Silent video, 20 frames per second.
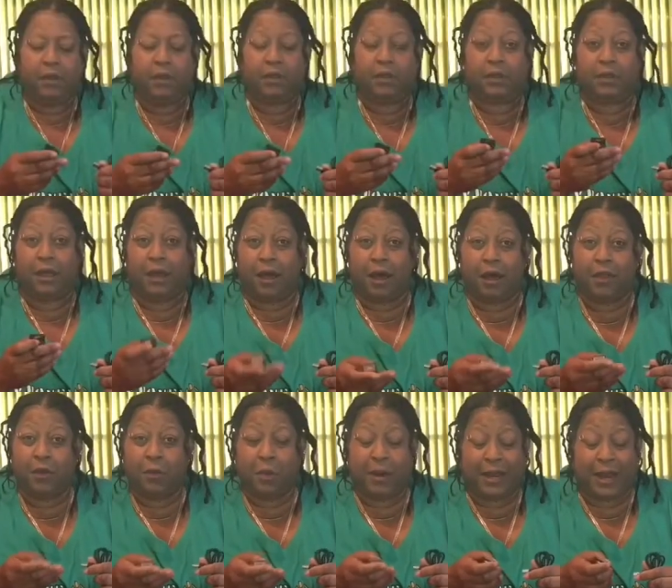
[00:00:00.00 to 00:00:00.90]
the other
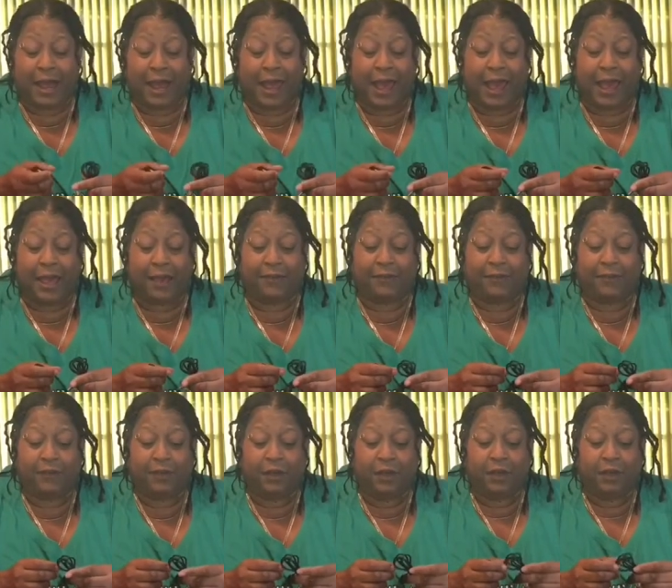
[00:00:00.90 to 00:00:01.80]
one I have
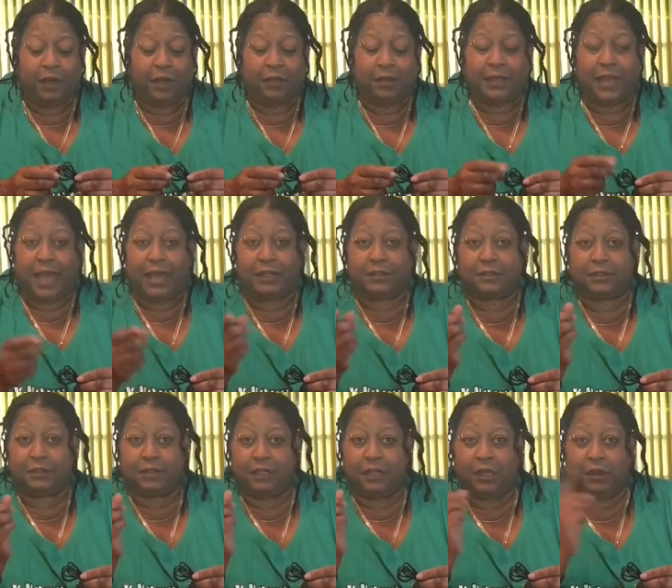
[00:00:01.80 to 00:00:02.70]
that's
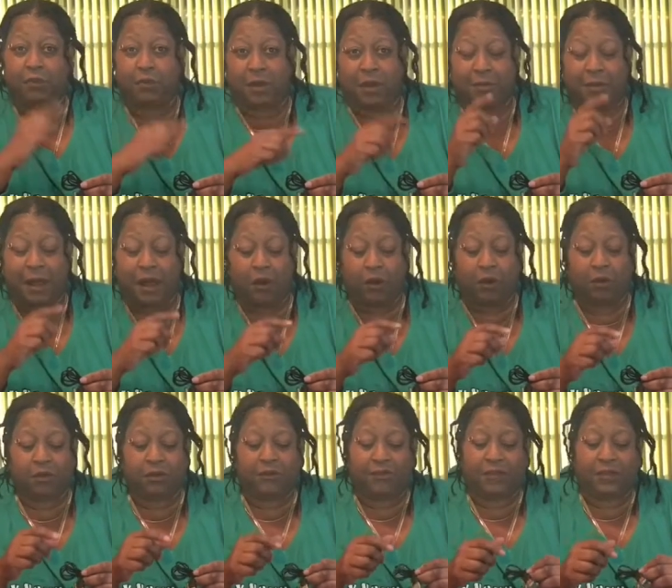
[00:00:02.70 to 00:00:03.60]
in one of my older
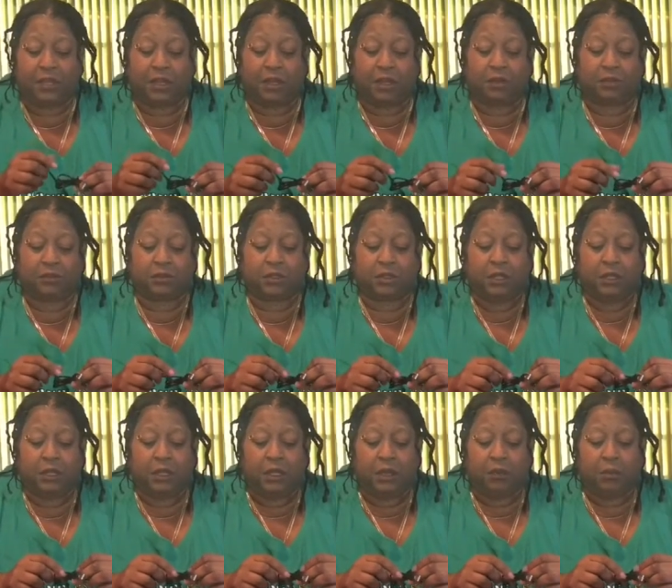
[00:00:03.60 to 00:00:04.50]
videos
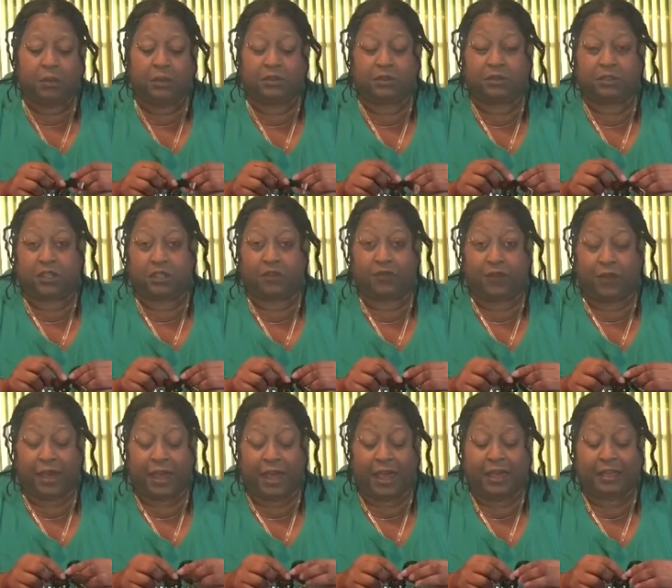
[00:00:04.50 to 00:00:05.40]
was just for
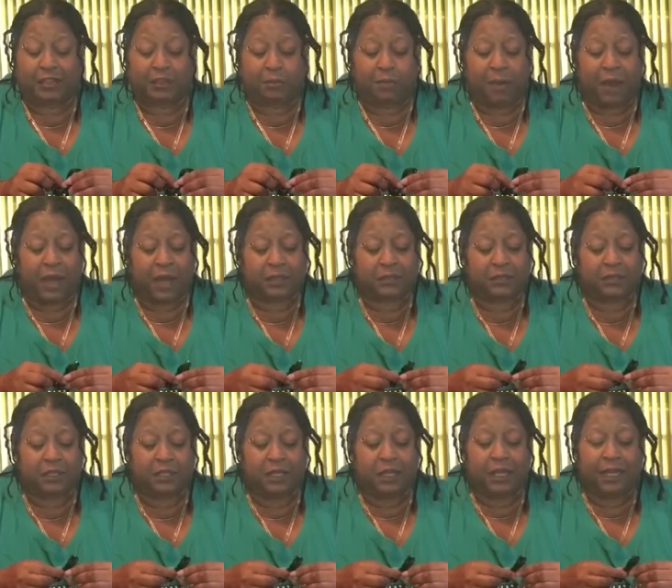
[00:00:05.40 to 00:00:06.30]
Xbox.
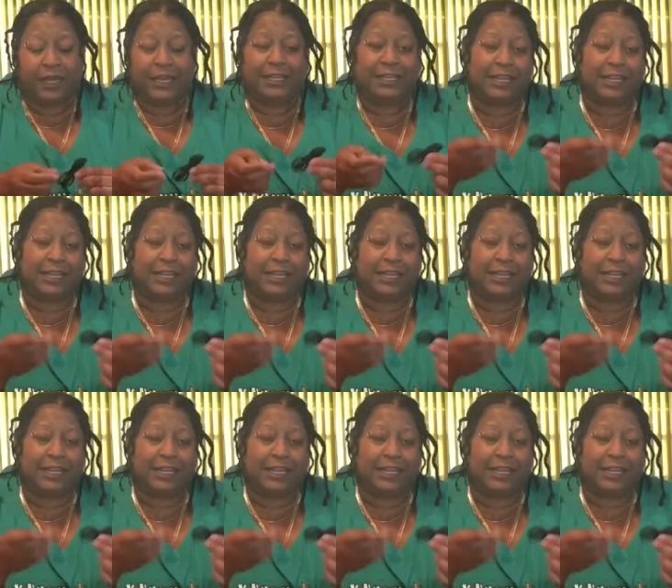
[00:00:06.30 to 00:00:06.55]
It didn't